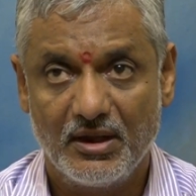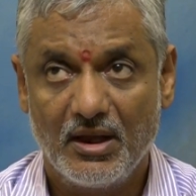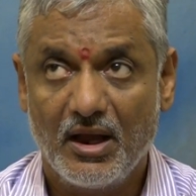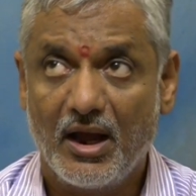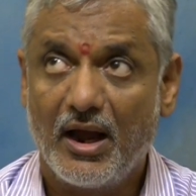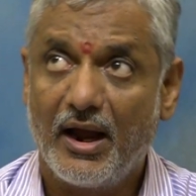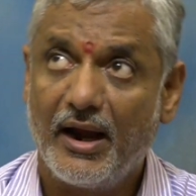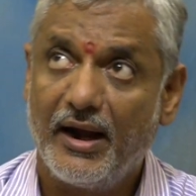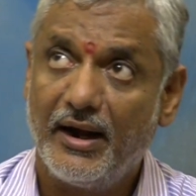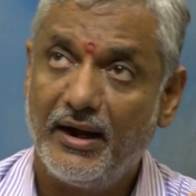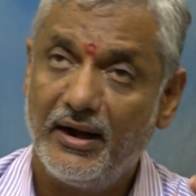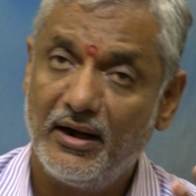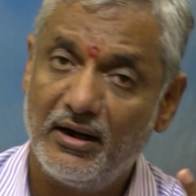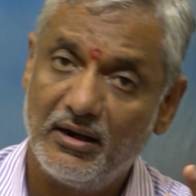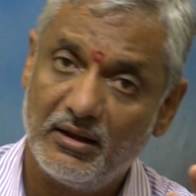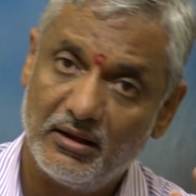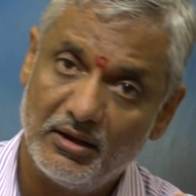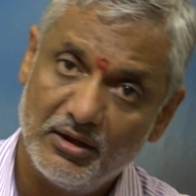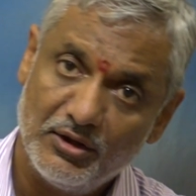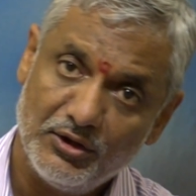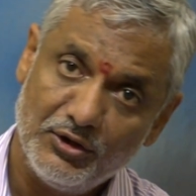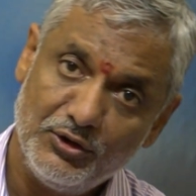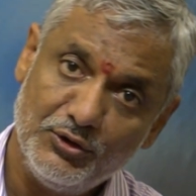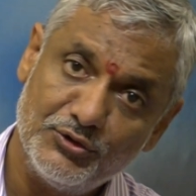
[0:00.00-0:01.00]

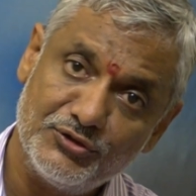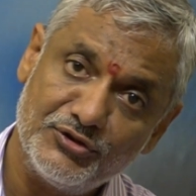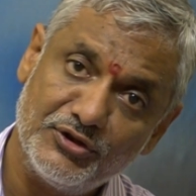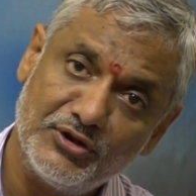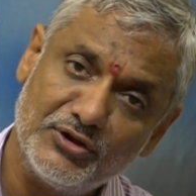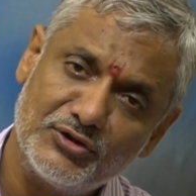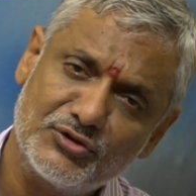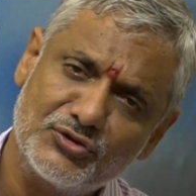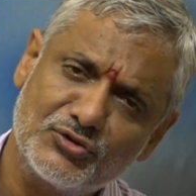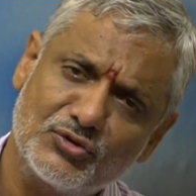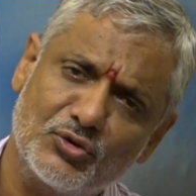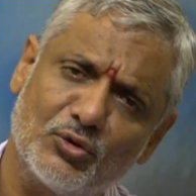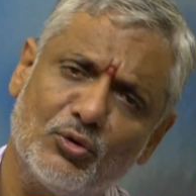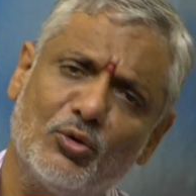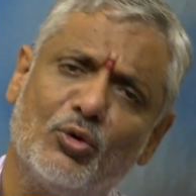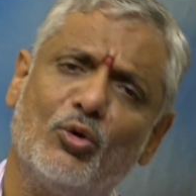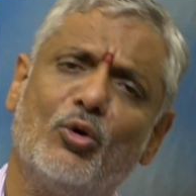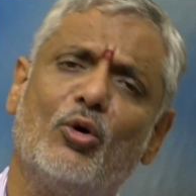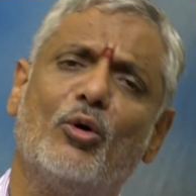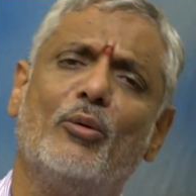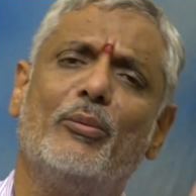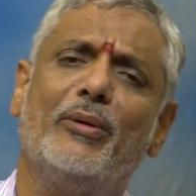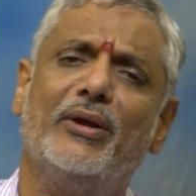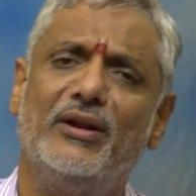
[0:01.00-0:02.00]
and using
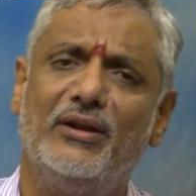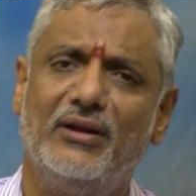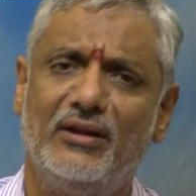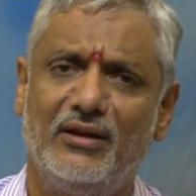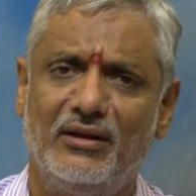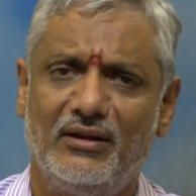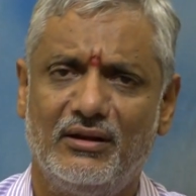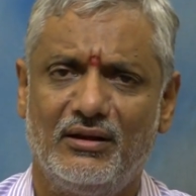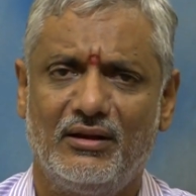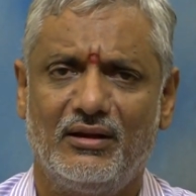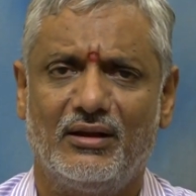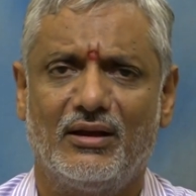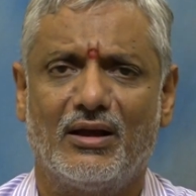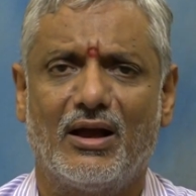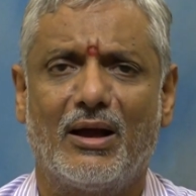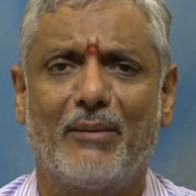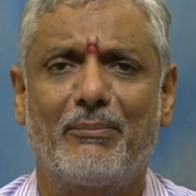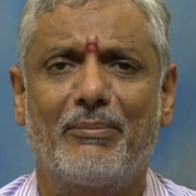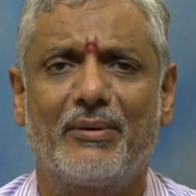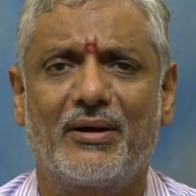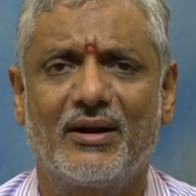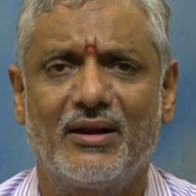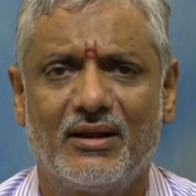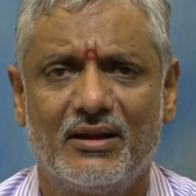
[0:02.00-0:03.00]
so many
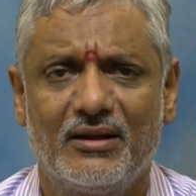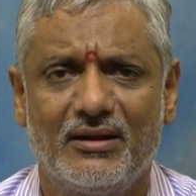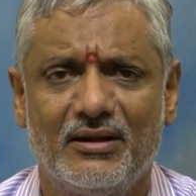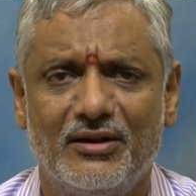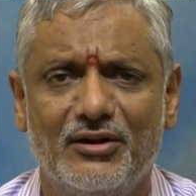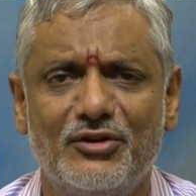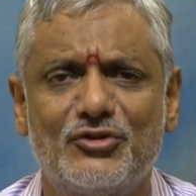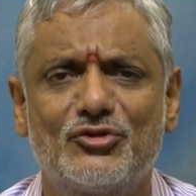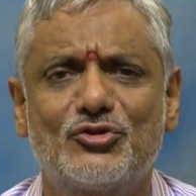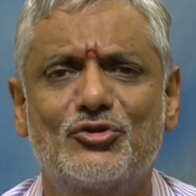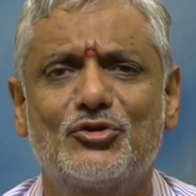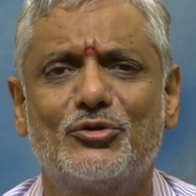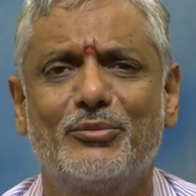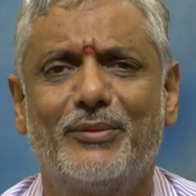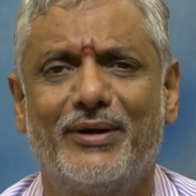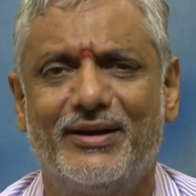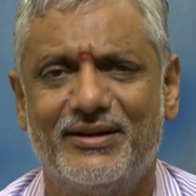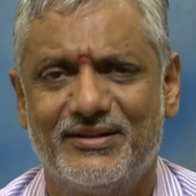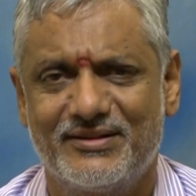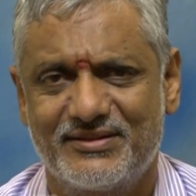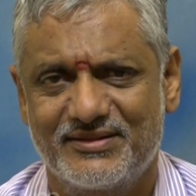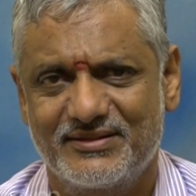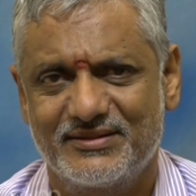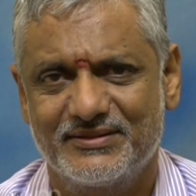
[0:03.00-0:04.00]

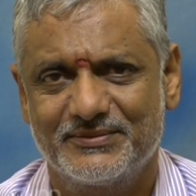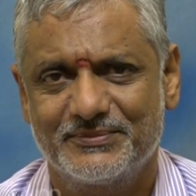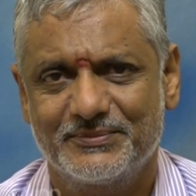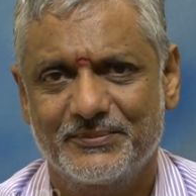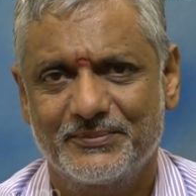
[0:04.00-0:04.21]
instruments,